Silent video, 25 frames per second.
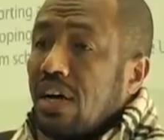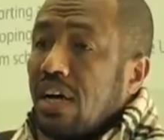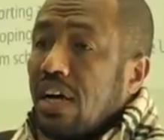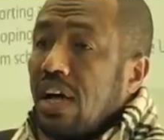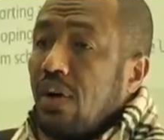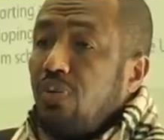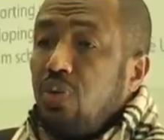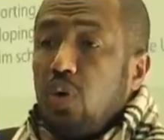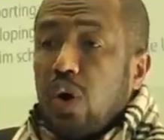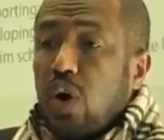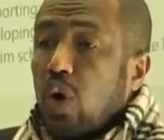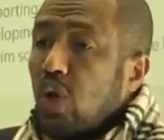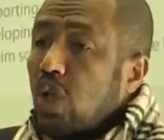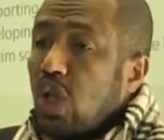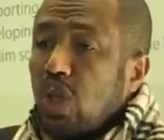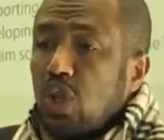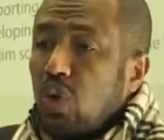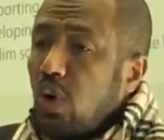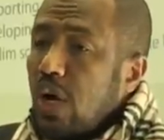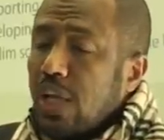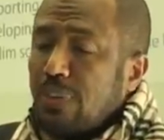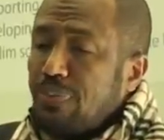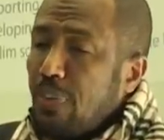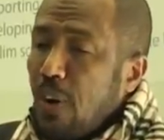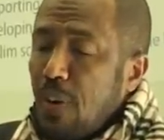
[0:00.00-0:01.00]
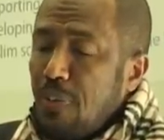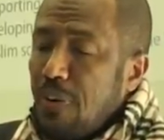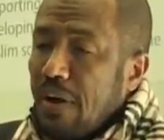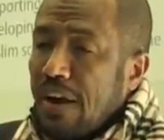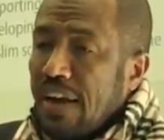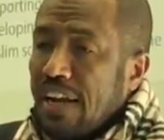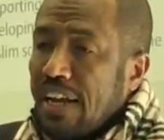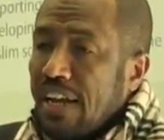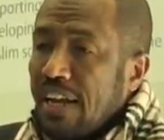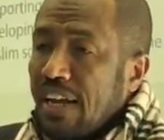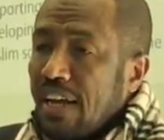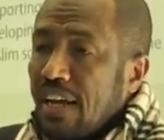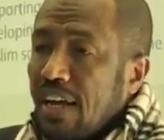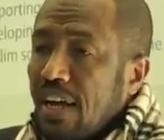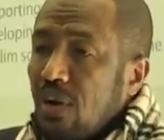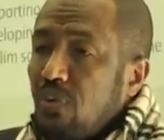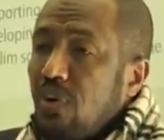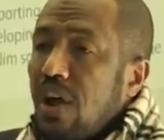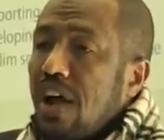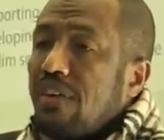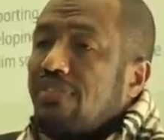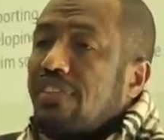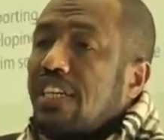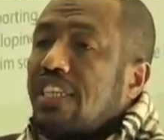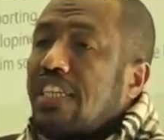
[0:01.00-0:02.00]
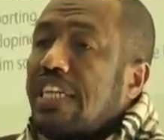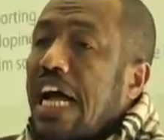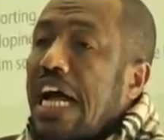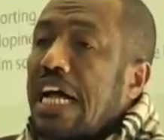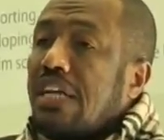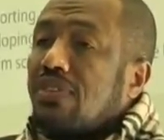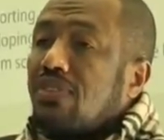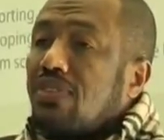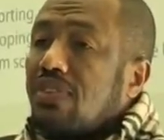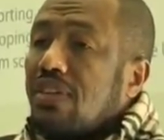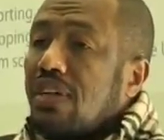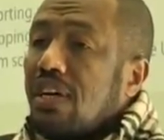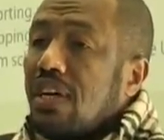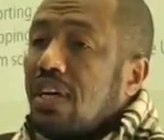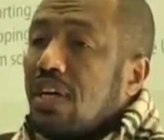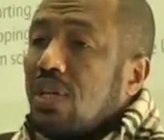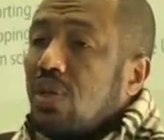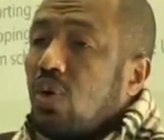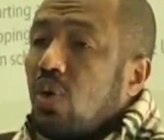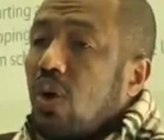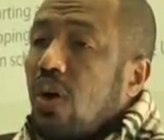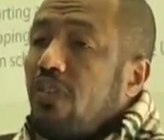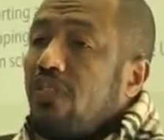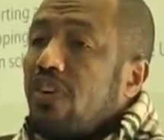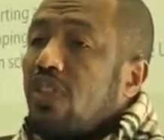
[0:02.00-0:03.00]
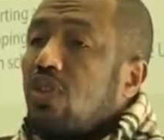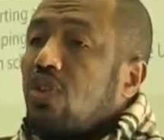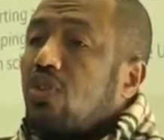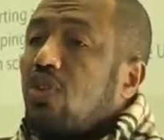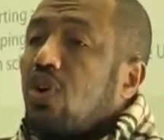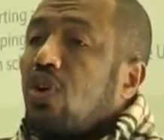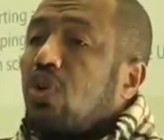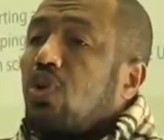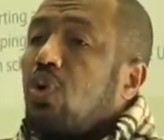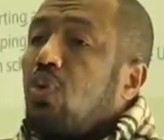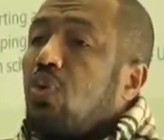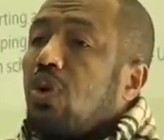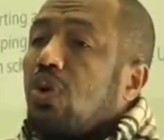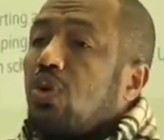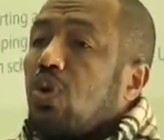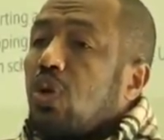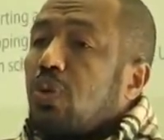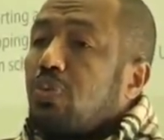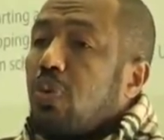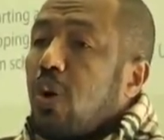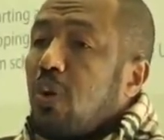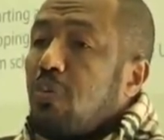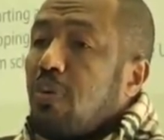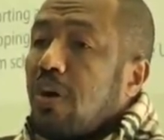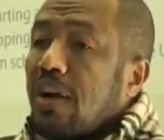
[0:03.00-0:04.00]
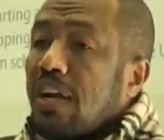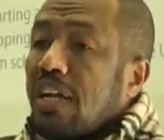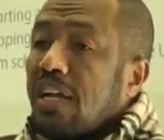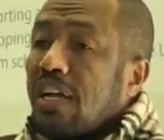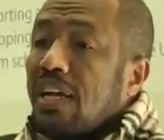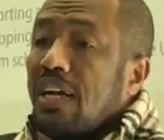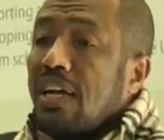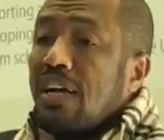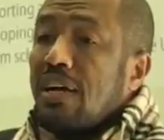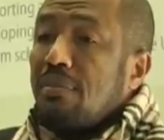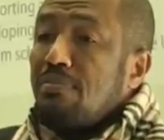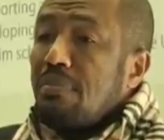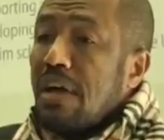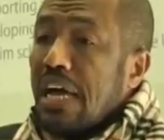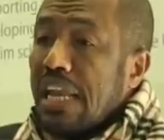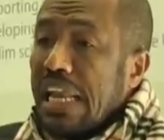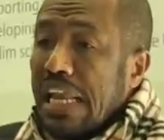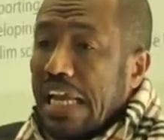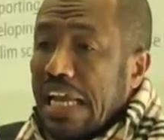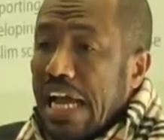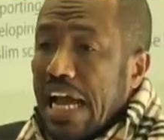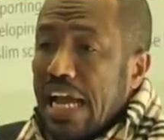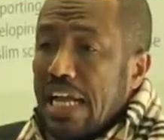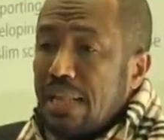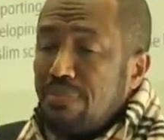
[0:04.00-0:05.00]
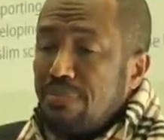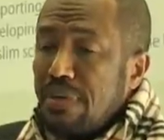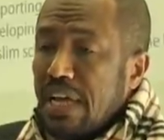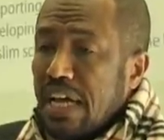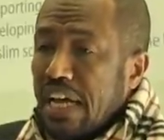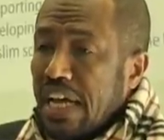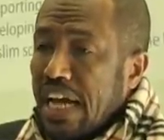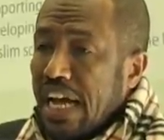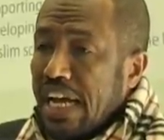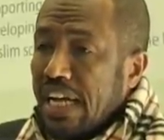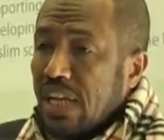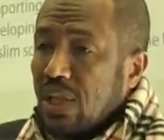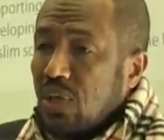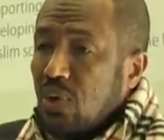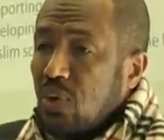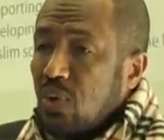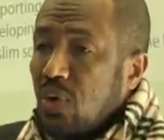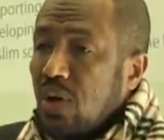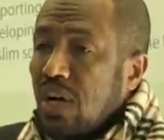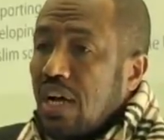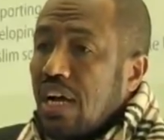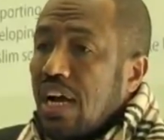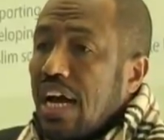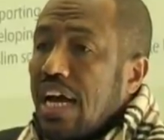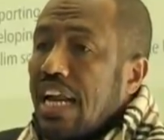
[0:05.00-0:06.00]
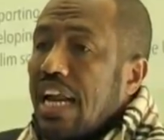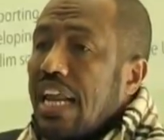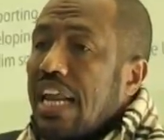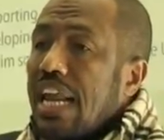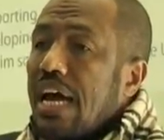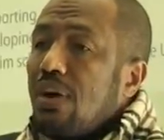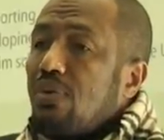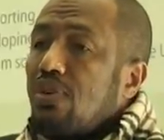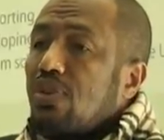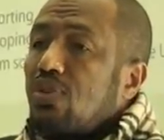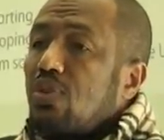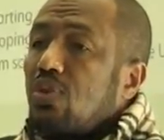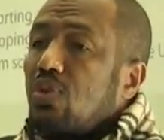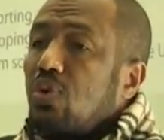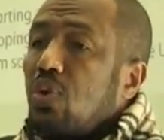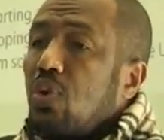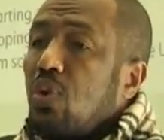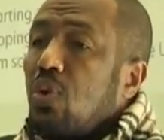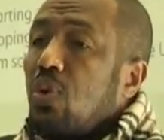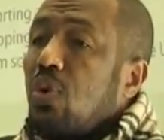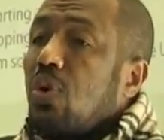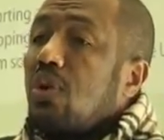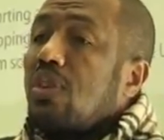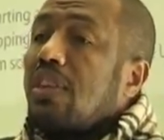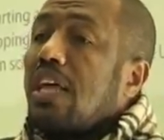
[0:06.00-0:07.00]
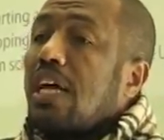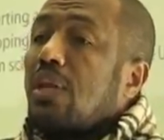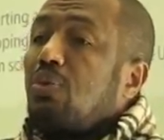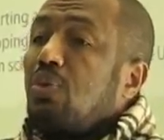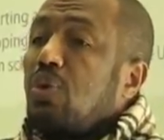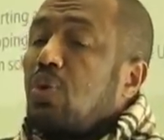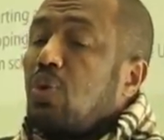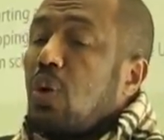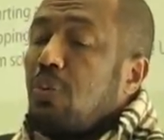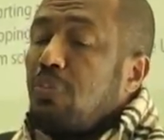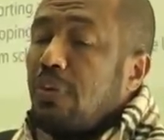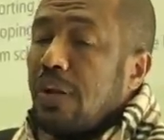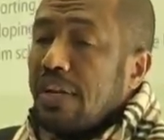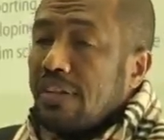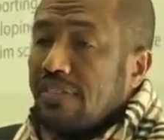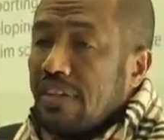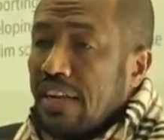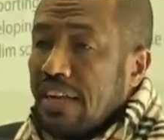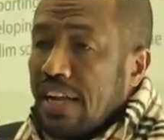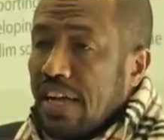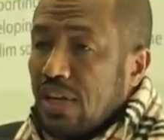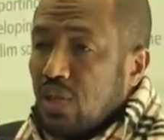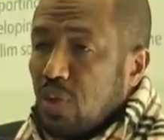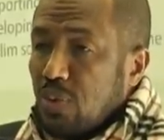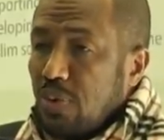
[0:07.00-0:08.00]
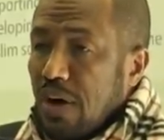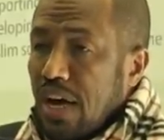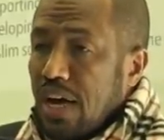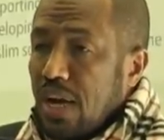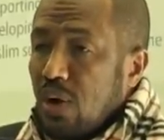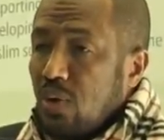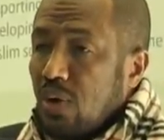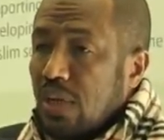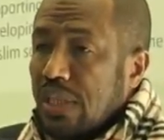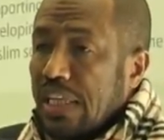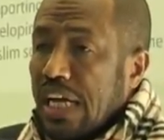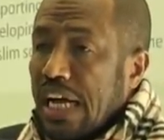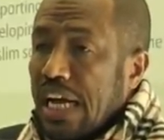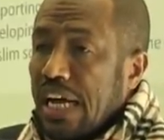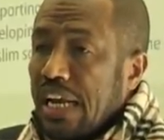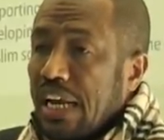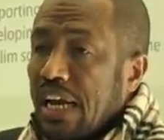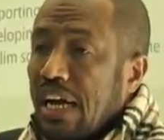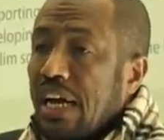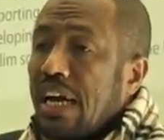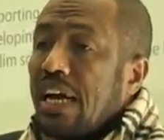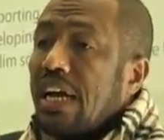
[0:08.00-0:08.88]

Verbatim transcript: If we couldn't do it properly, we have the chance to give it to those who will do it properly. May Allah guide me and guide you and allow us to do that which will please Allah subhanahu wa ta'ala.